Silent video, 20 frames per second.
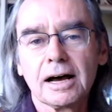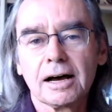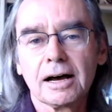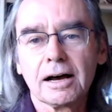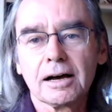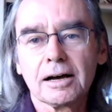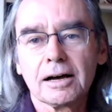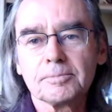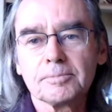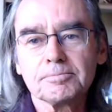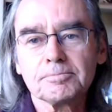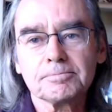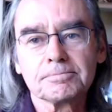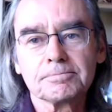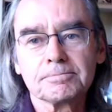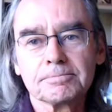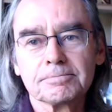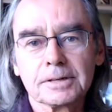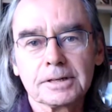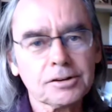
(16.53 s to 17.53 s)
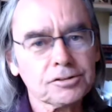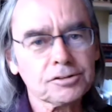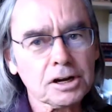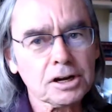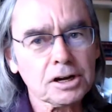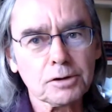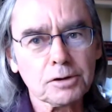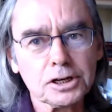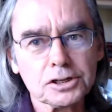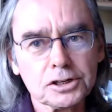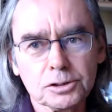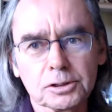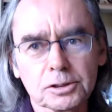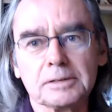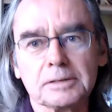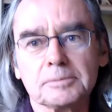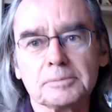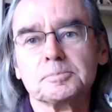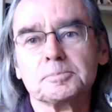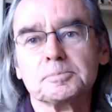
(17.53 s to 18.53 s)
Let's get right to
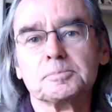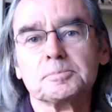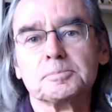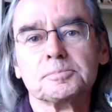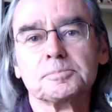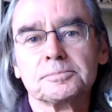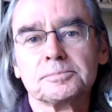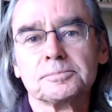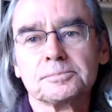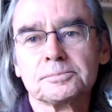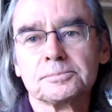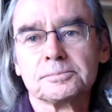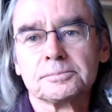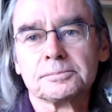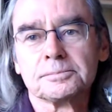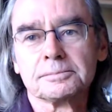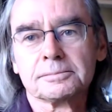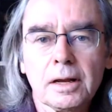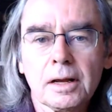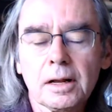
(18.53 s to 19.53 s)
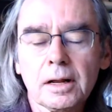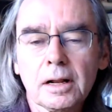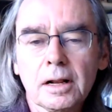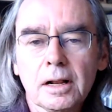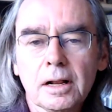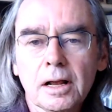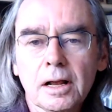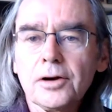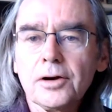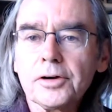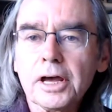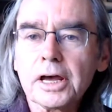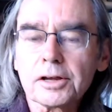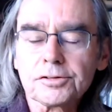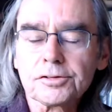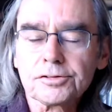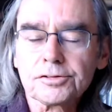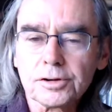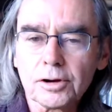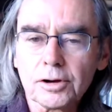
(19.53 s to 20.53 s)
it. Okay,
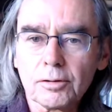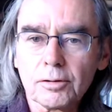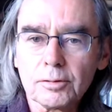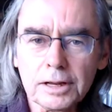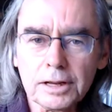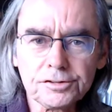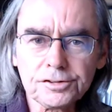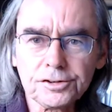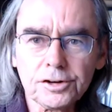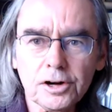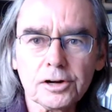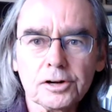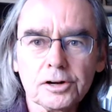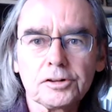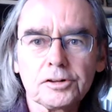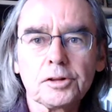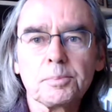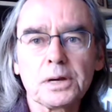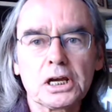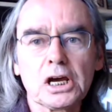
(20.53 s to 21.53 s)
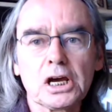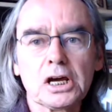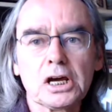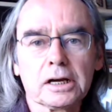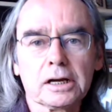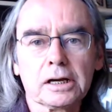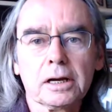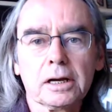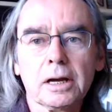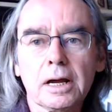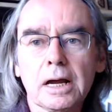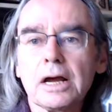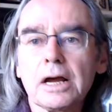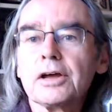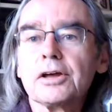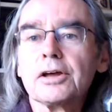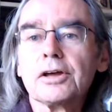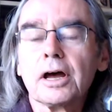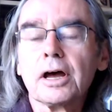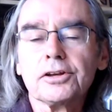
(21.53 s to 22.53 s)
so let's start at the beginning.
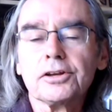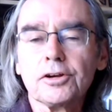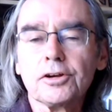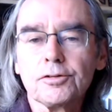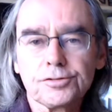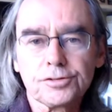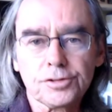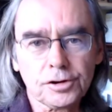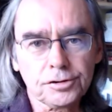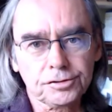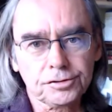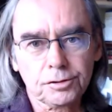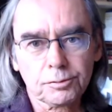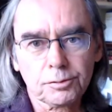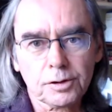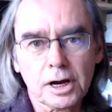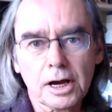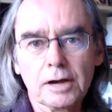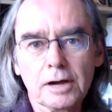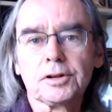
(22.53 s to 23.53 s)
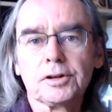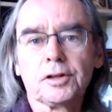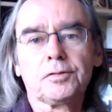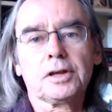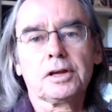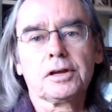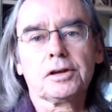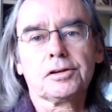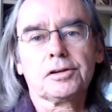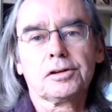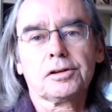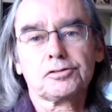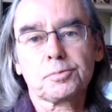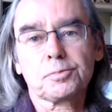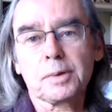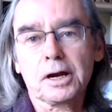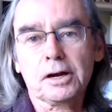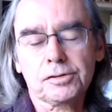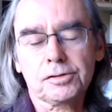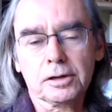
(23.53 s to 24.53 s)
You've just arrived at the
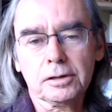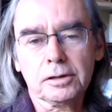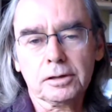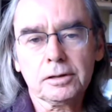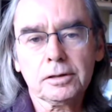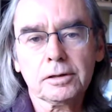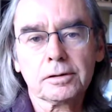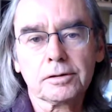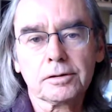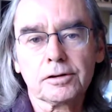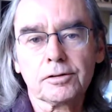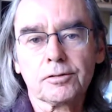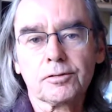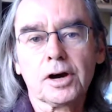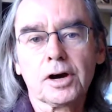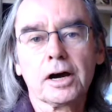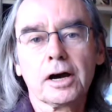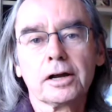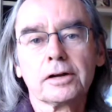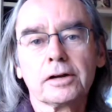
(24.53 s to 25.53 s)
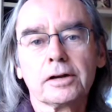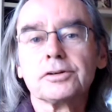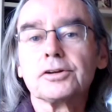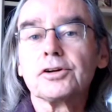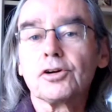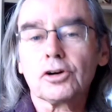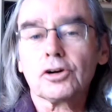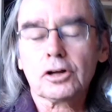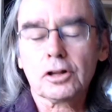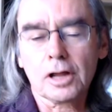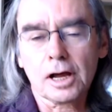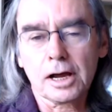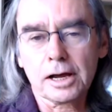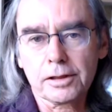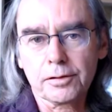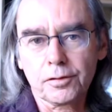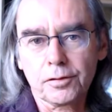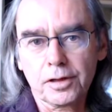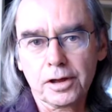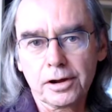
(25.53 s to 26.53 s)
inspection. You've got your client
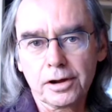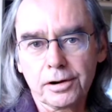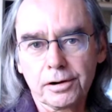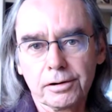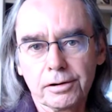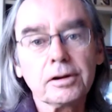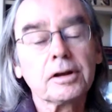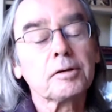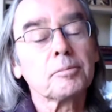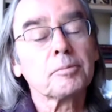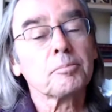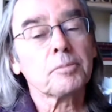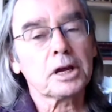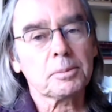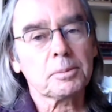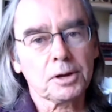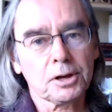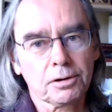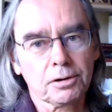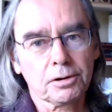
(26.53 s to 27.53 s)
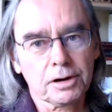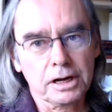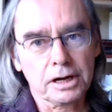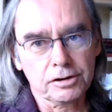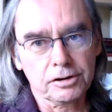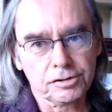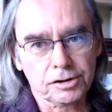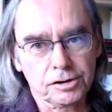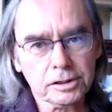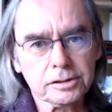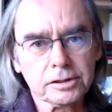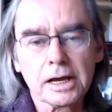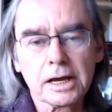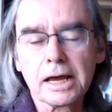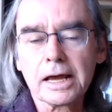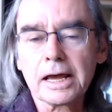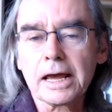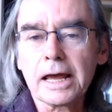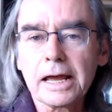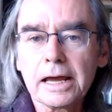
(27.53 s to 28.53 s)
there, maybe your agent,
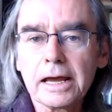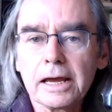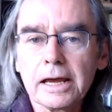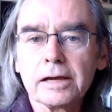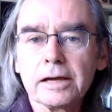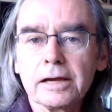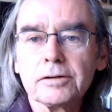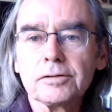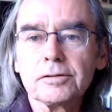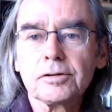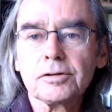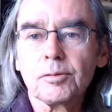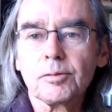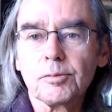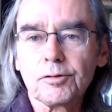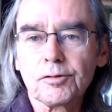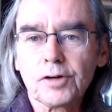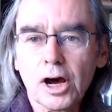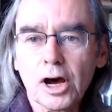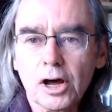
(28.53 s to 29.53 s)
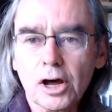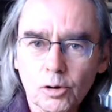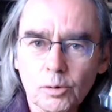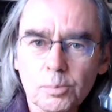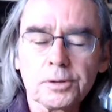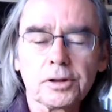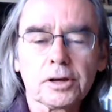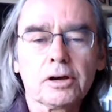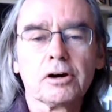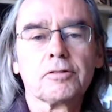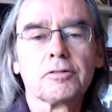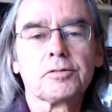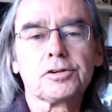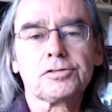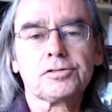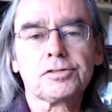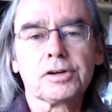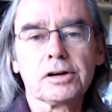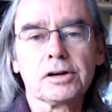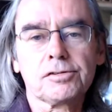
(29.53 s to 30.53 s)
and we've got to open the
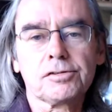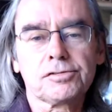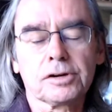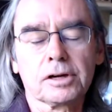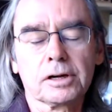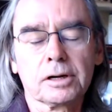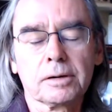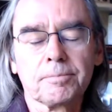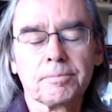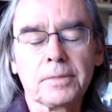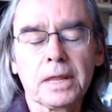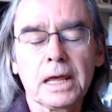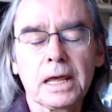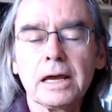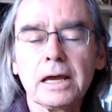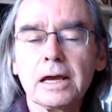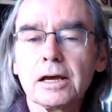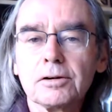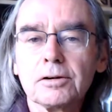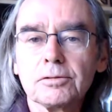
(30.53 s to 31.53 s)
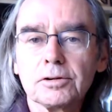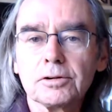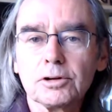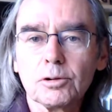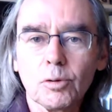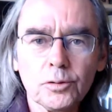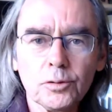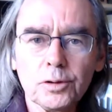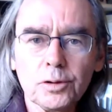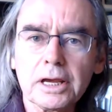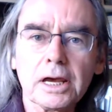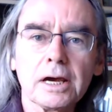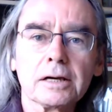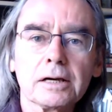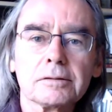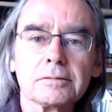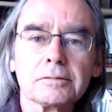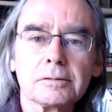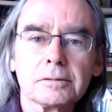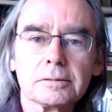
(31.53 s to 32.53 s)
conversation. And you only
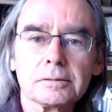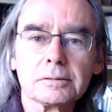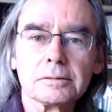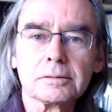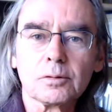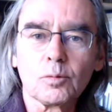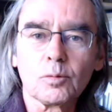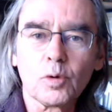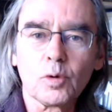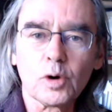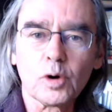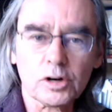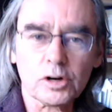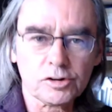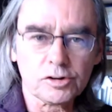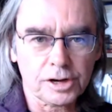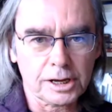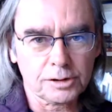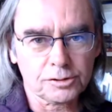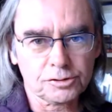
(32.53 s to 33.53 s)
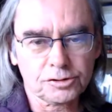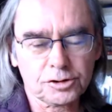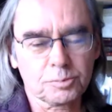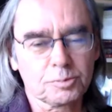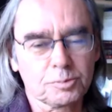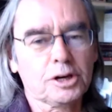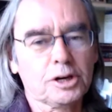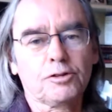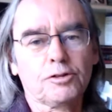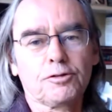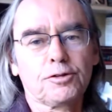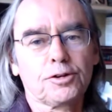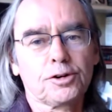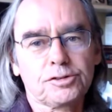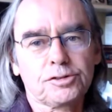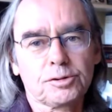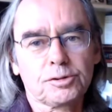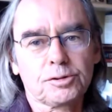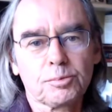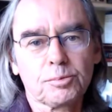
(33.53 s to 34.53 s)
get one chance to make a first
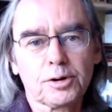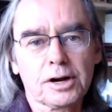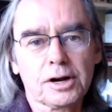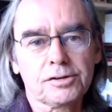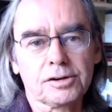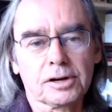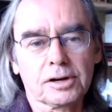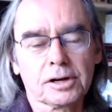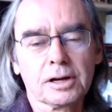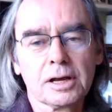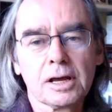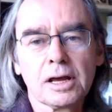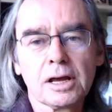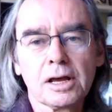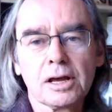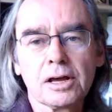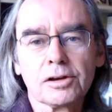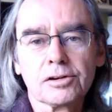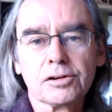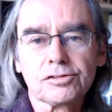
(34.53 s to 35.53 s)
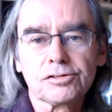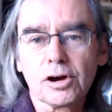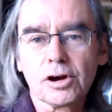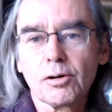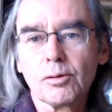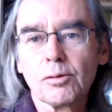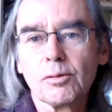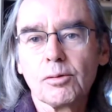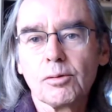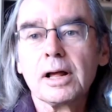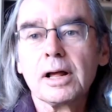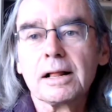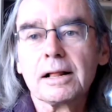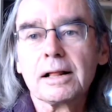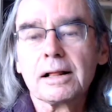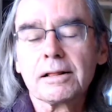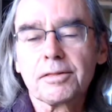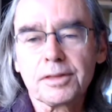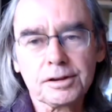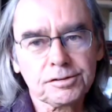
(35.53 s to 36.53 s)
impression. So
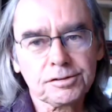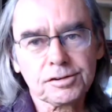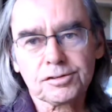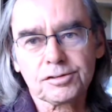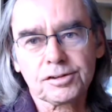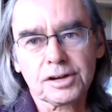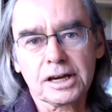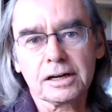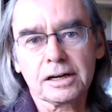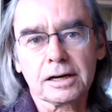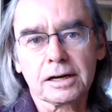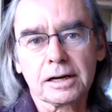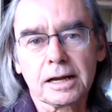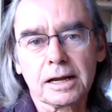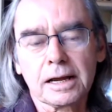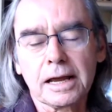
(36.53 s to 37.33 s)
this is it.